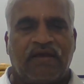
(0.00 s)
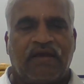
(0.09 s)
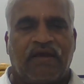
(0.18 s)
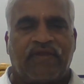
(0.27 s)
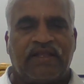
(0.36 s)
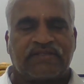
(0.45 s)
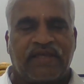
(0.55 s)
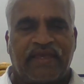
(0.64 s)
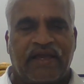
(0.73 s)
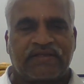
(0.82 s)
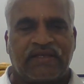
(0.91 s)
that is
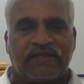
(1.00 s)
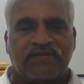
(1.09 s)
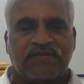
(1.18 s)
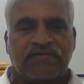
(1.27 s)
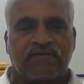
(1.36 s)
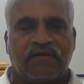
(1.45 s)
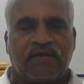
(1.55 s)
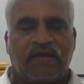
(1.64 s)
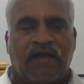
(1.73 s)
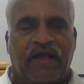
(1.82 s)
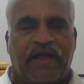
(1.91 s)
Ixx,
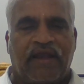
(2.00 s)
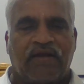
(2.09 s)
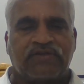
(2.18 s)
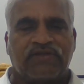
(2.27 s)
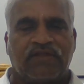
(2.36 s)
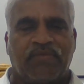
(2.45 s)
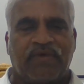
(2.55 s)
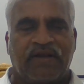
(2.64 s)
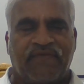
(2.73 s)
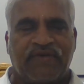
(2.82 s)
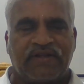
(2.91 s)
and also the
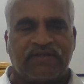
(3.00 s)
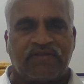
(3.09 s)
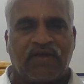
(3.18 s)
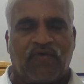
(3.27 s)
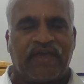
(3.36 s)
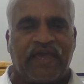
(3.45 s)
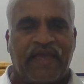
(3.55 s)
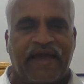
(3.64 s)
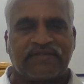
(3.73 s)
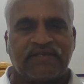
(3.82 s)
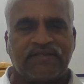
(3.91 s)
moment of inertia in the y
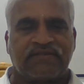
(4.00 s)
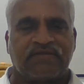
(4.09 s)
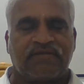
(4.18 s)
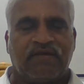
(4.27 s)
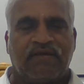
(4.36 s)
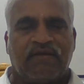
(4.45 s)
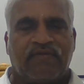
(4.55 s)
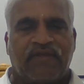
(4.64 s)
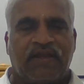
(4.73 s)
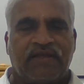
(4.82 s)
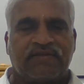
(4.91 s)
axis,
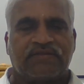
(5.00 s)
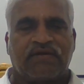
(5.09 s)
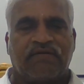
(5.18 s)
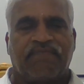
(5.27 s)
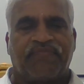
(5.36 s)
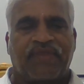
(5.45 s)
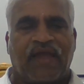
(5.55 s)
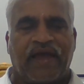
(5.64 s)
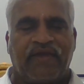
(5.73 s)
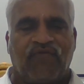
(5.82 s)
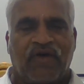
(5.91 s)
that is
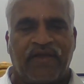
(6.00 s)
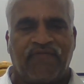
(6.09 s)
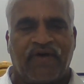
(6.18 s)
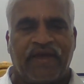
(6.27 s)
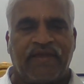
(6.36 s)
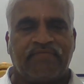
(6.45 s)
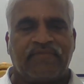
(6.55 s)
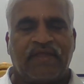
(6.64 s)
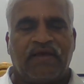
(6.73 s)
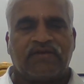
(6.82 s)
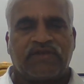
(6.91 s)
Iyy.
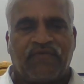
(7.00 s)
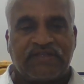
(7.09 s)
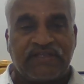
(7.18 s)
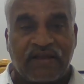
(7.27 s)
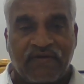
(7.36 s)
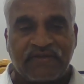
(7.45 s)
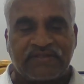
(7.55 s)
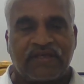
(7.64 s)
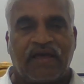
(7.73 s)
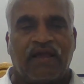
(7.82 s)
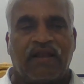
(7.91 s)
So whichever is
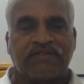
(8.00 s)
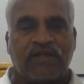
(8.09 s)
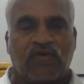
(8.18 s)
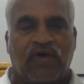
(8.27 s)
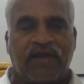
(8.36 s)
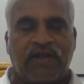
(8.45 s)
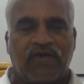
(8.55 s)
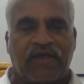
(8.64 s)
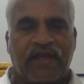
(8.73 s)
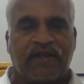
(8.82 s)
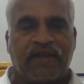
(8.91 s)
a lesser quantity, you
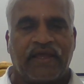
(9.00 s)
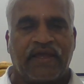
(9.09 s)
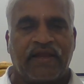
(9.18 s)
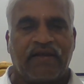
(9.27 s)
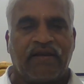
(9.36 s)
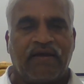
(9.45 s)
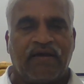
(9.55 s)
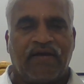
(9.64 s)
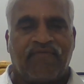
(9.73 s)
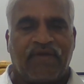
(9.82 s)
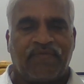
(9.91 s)
can take it
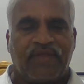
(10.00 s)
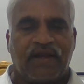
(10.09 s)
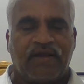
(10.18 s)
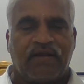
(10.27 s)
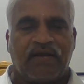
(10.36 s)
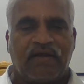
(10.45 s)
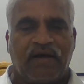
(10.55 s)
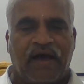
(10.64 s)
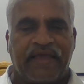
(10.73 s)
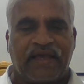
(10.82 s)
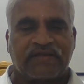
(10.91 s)
from that
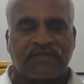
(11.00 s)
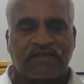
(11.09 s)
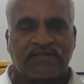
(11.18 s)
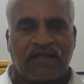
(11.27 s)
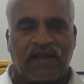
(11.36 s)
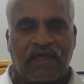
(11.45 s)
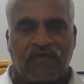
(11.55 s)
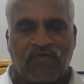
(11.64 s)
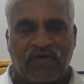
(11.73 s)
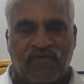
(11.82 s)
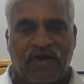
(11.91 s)
Ixx and
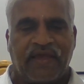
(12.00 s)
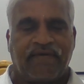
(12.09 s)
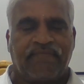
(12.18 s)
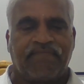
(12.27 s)
Iyy.